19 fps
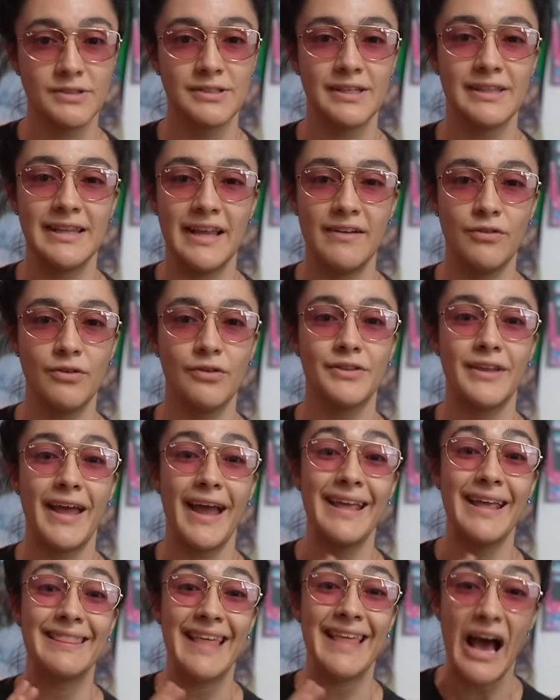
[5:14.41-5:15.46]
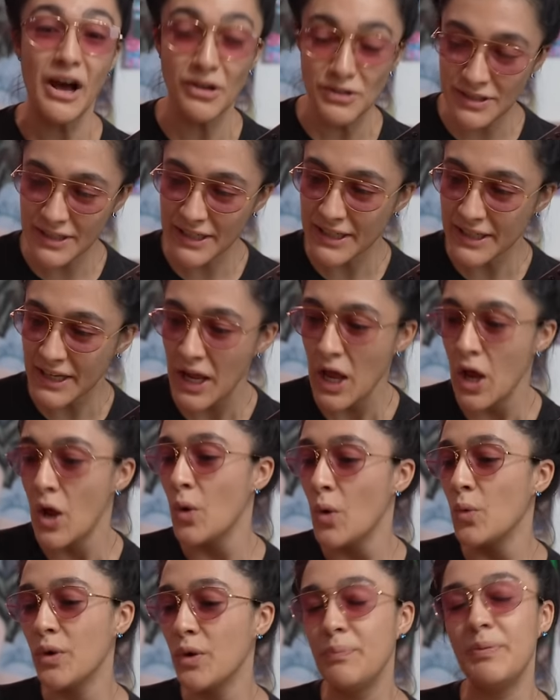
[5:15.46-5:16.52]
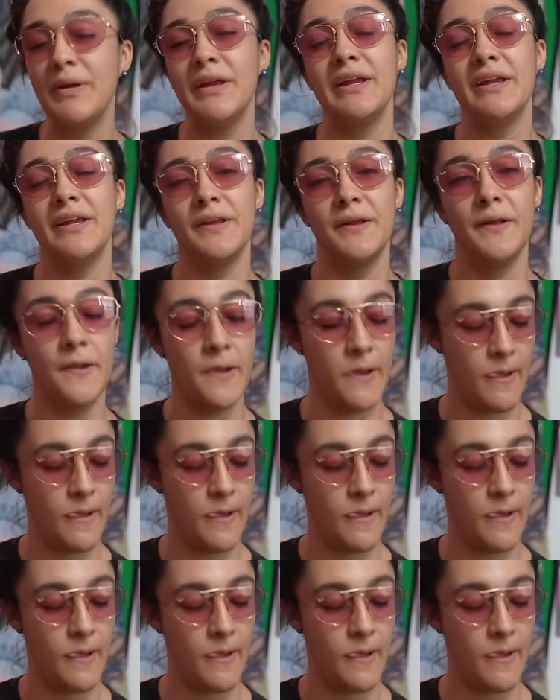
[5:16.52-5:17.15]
to level 9,000 would be